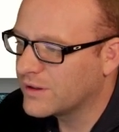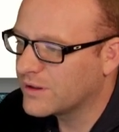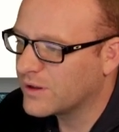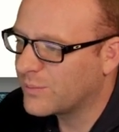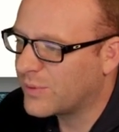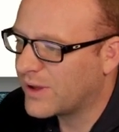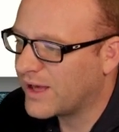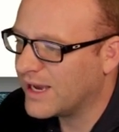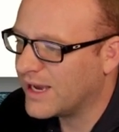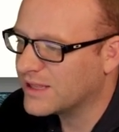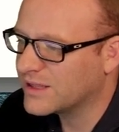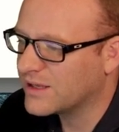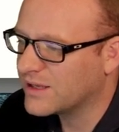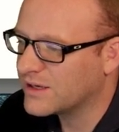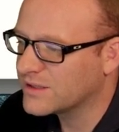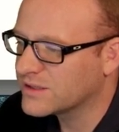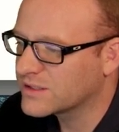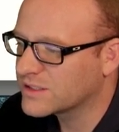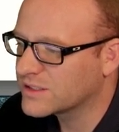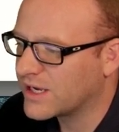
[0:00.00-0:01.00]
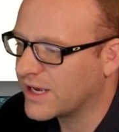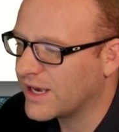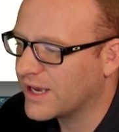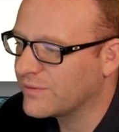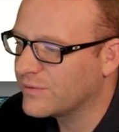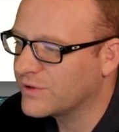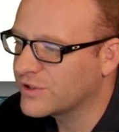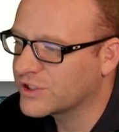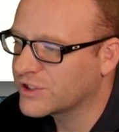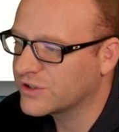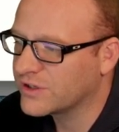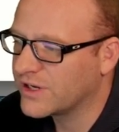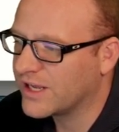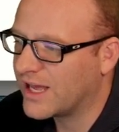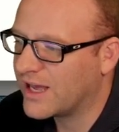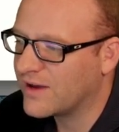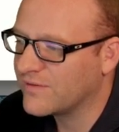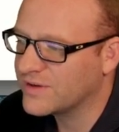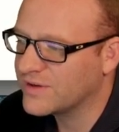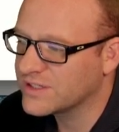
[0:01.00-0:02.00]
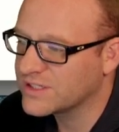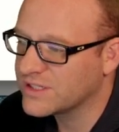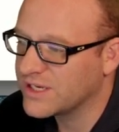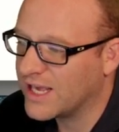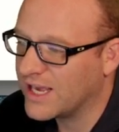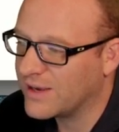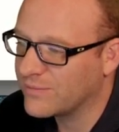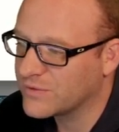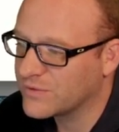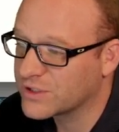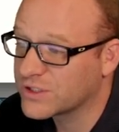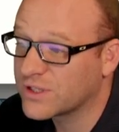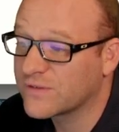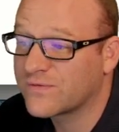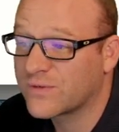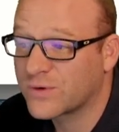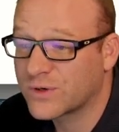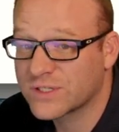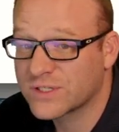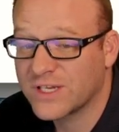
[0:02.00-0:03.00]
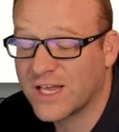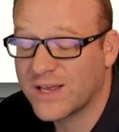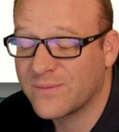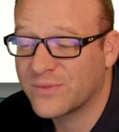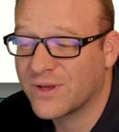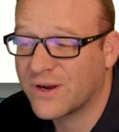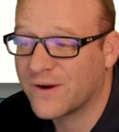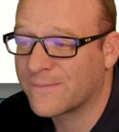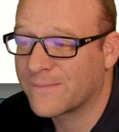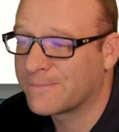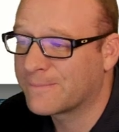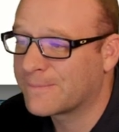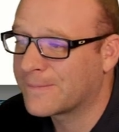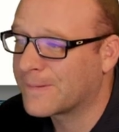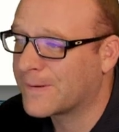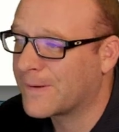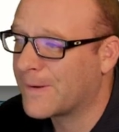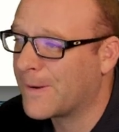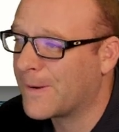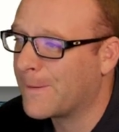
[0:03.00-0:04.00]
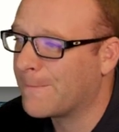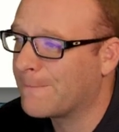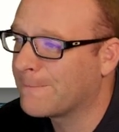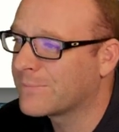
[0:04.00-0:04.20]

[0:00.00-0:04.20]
Python side, we should have his name, just the first name there. Okay.